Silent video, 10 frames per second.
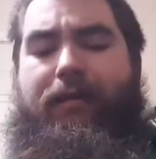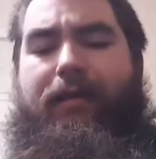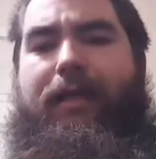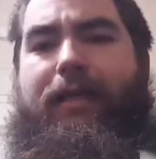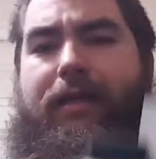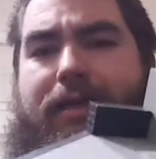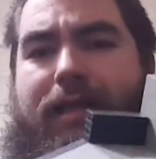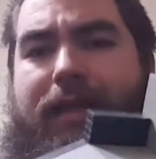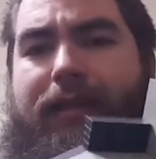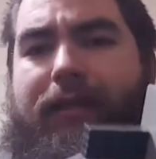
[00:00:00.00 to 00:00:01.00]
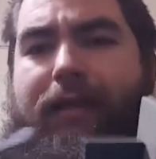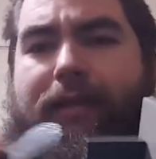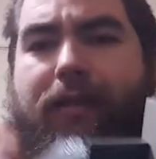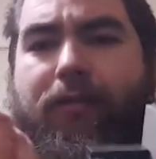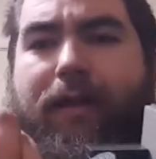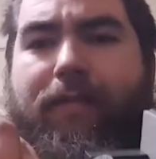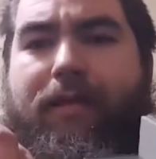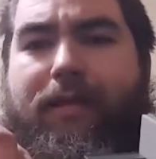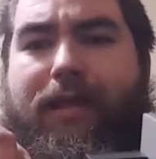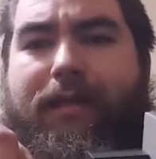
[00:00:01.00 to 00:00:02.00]
Like, that is the size of the ramp,
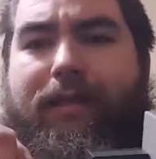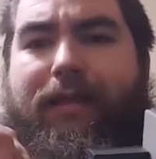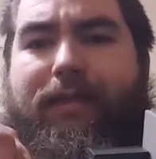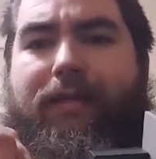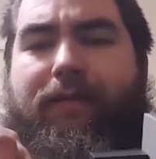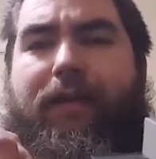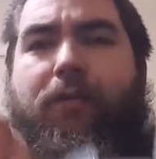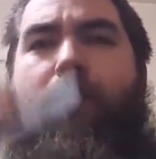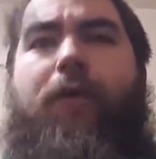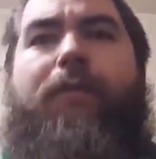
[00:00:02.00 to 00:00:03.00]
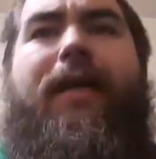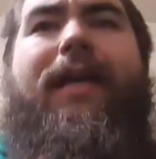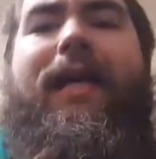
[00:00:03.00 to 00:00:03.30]
that is the size of the fingerboard,